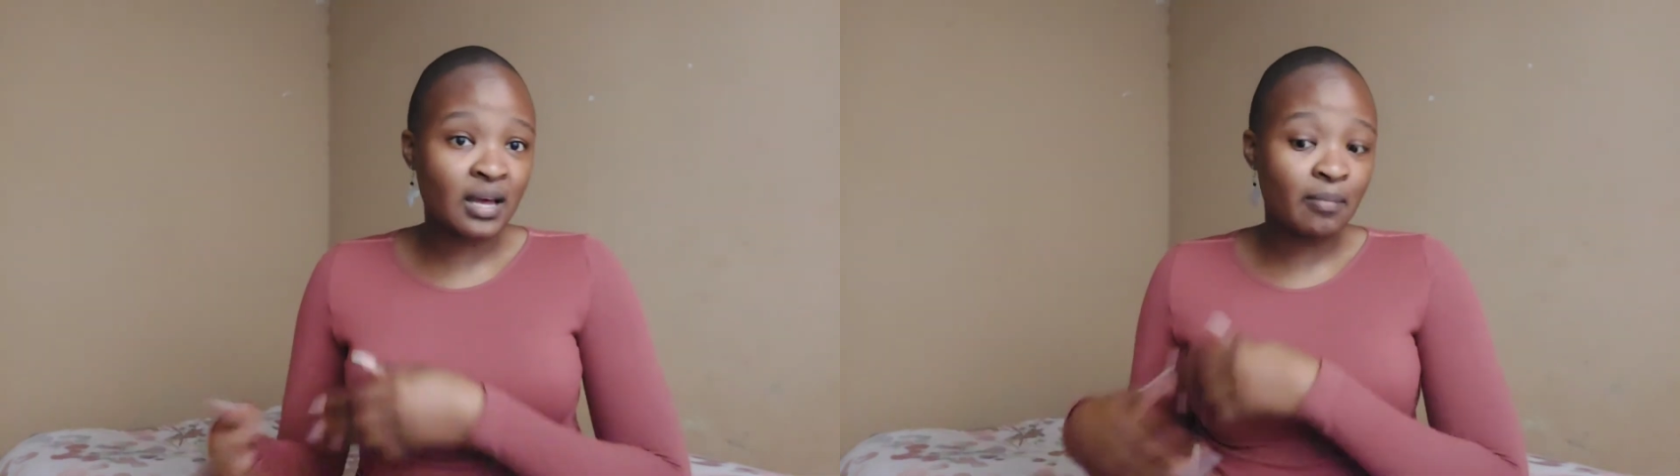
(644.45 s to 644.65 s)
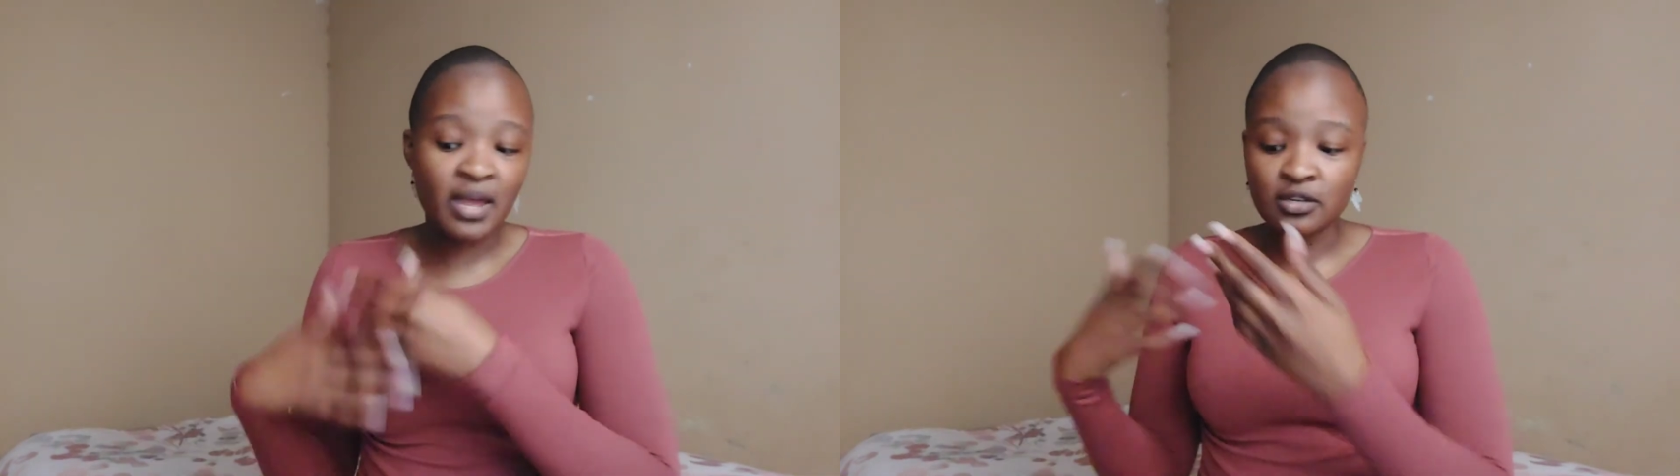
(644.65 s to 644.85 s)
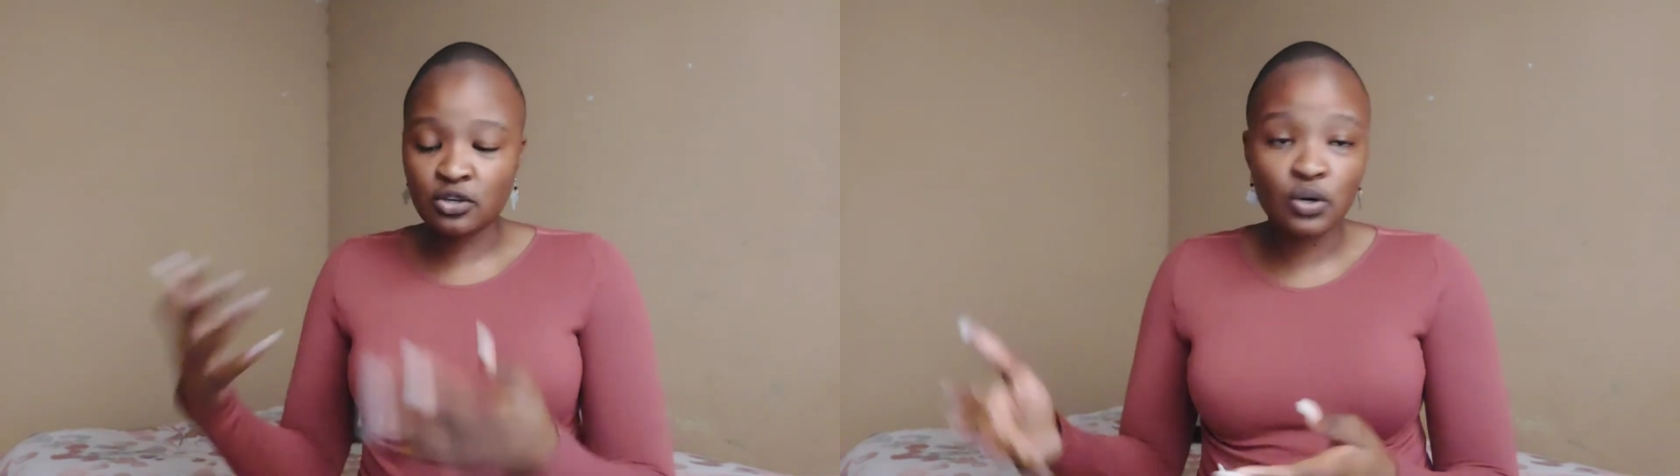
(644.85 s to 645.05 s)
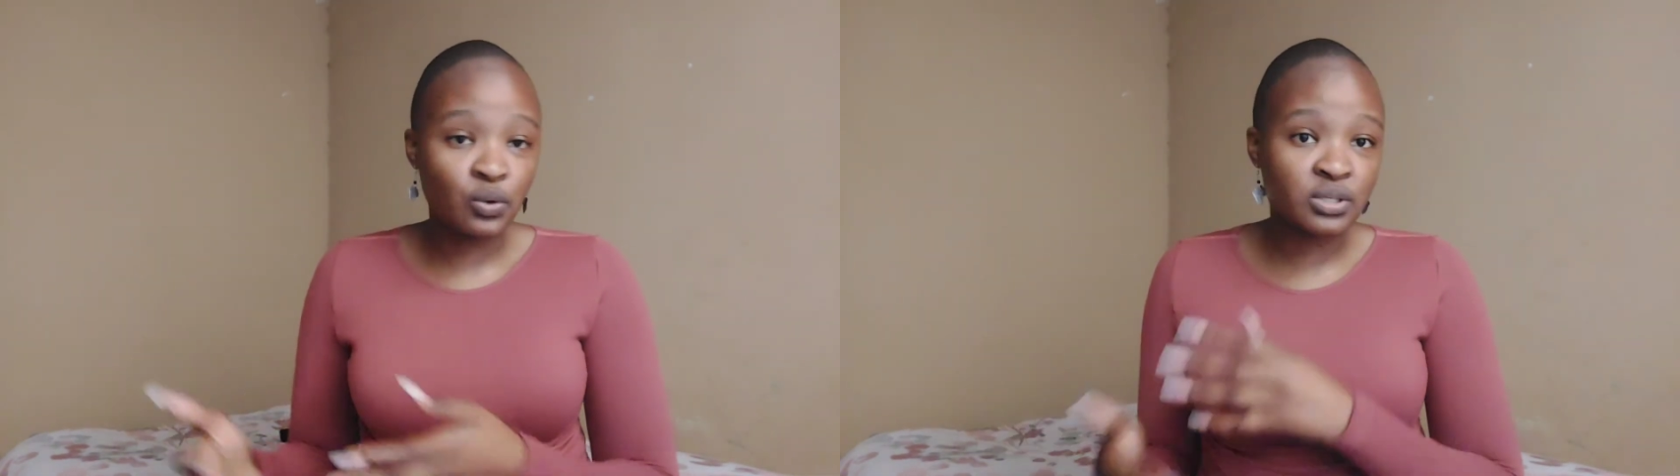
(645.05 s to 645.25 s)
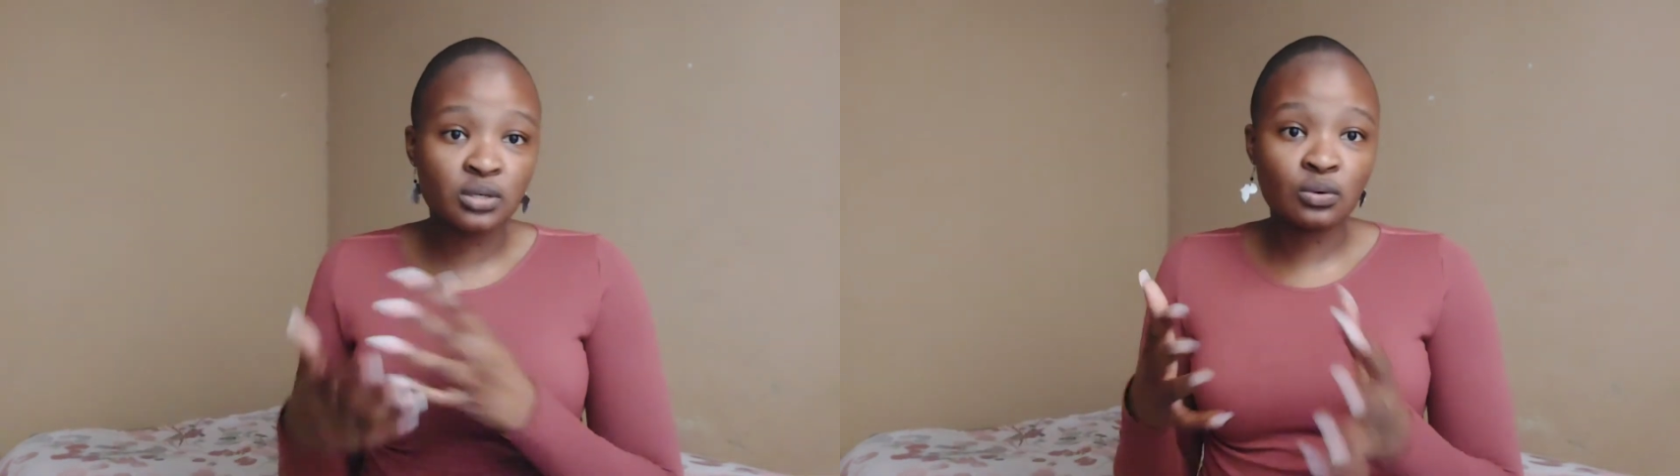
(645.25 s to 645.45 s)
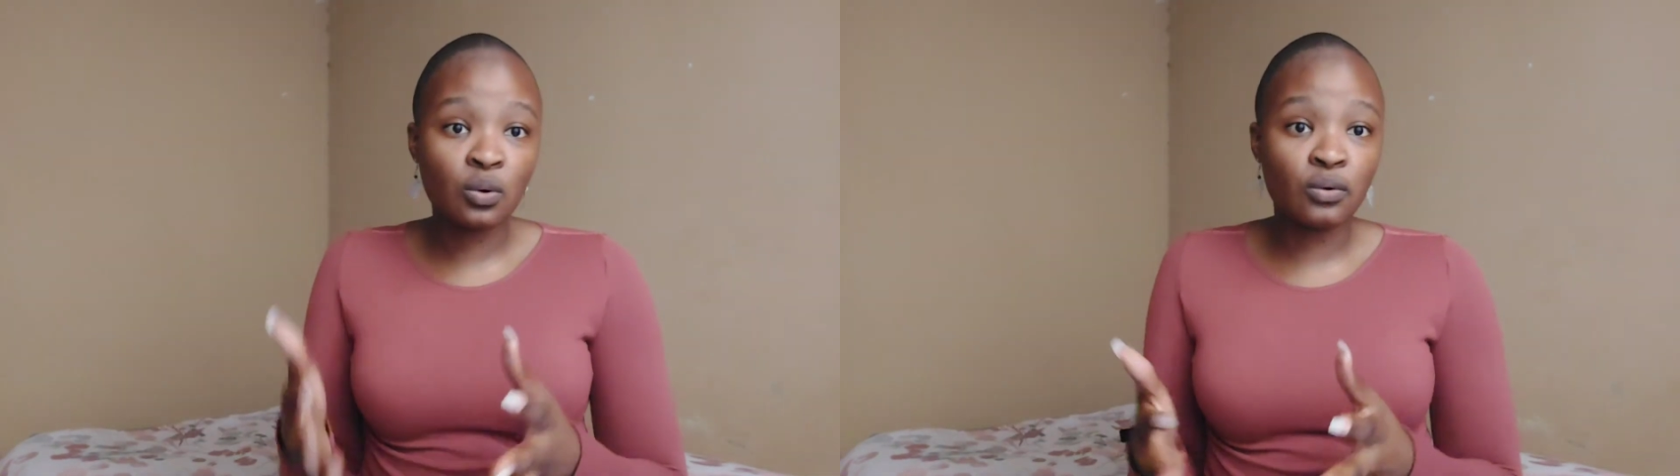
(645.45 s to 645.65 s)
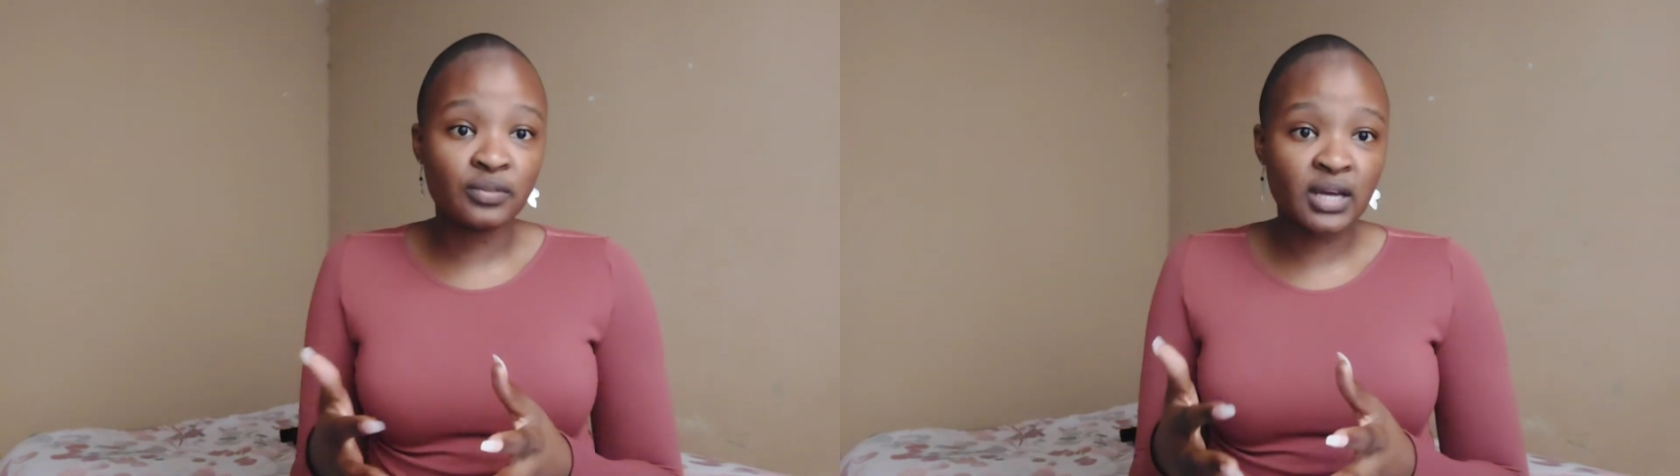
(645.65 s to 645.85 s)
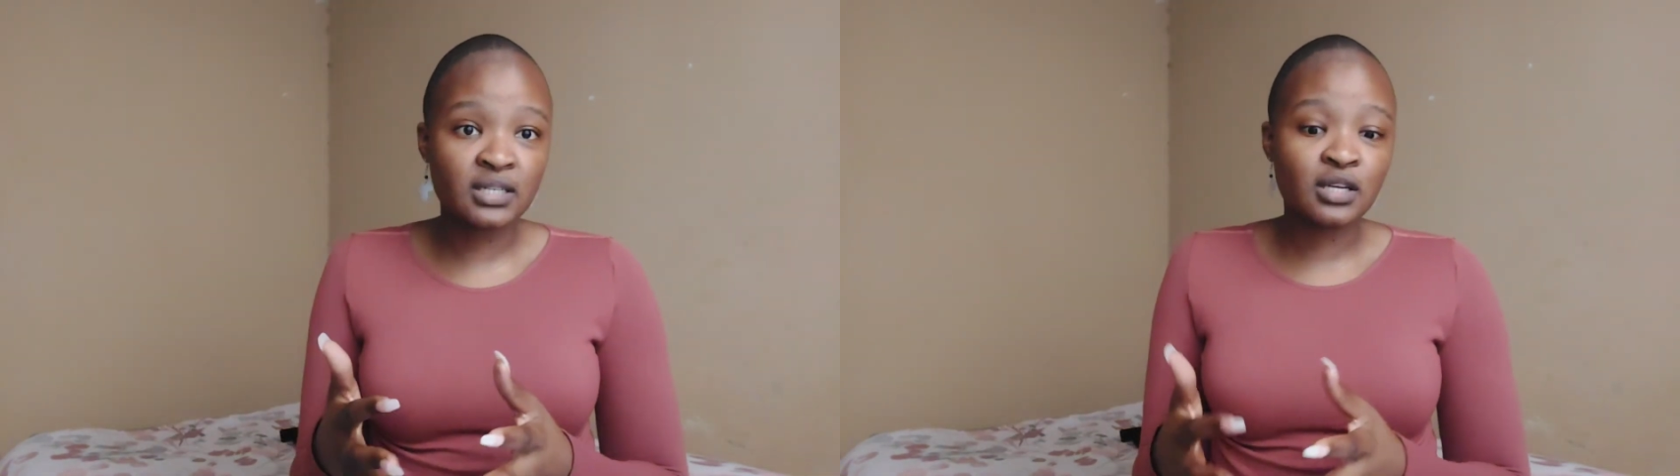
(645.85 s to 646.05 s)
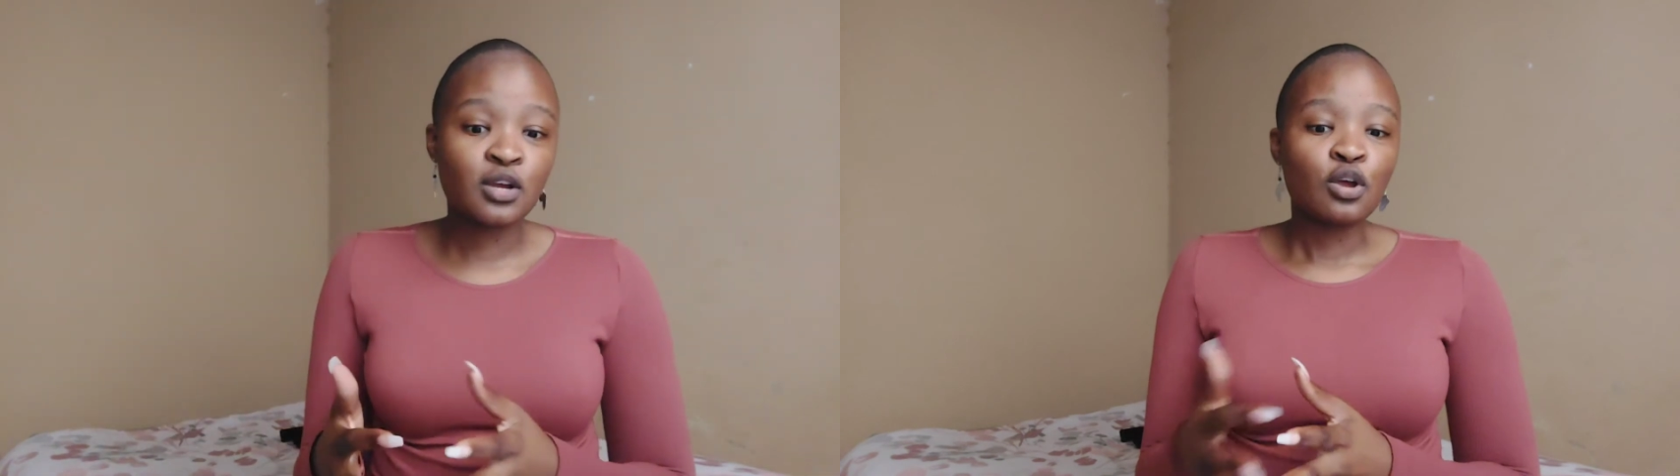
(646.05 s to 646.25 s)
some had to close and all of that.